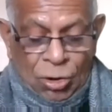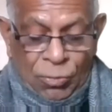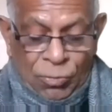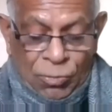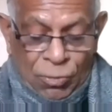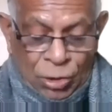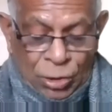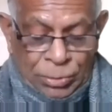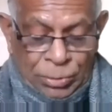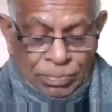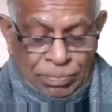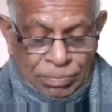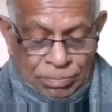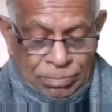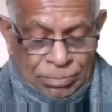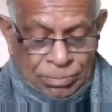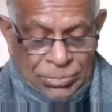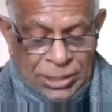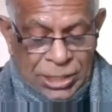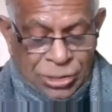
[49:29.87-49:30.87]
Of all
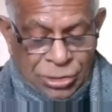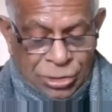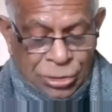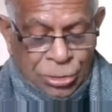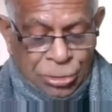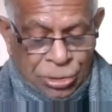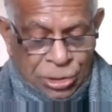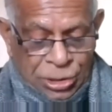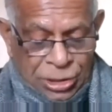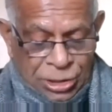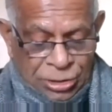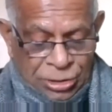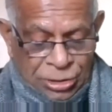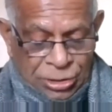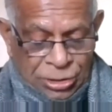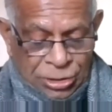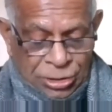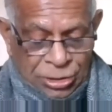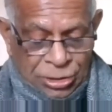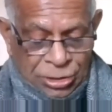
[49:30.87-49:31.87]

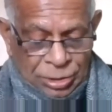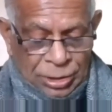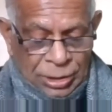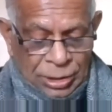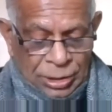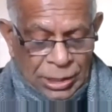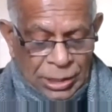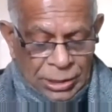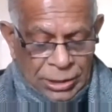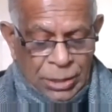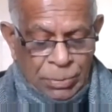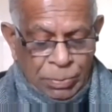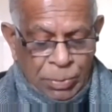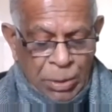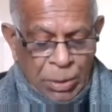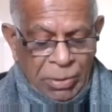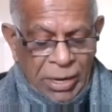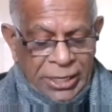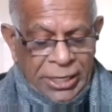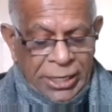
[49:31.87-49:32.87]
institutions,
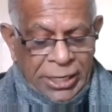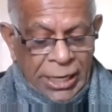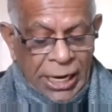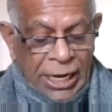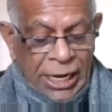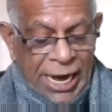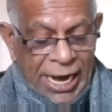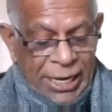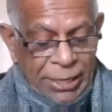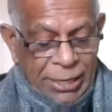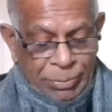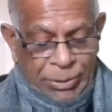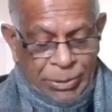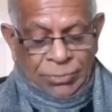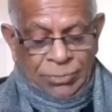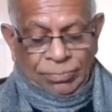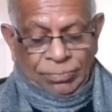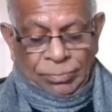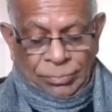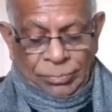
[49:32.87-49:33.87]
Diplomatic
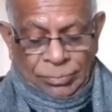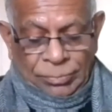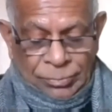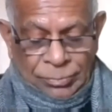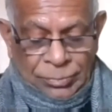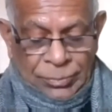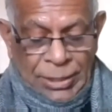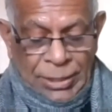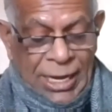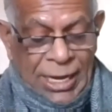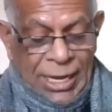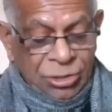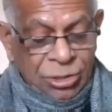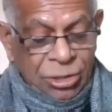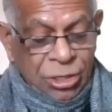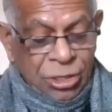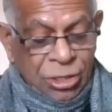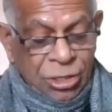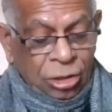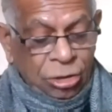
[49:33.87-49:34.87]
Academy, as
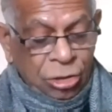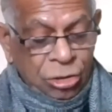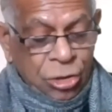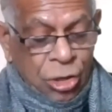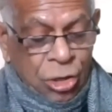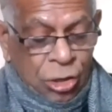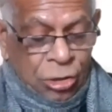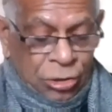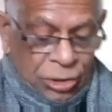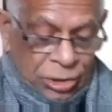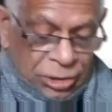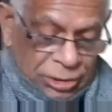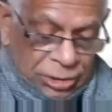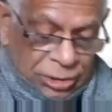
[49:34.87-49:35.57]
the Director General.